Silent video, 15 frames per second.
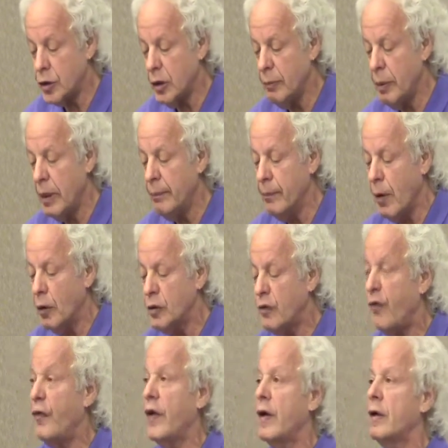to be most
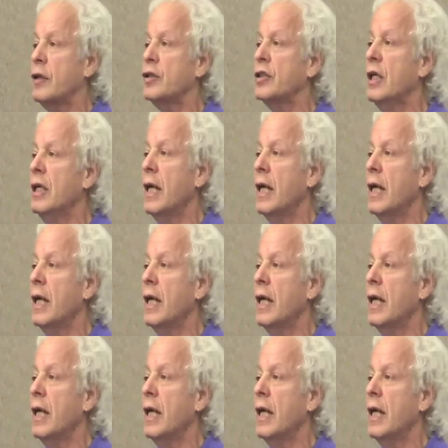fierce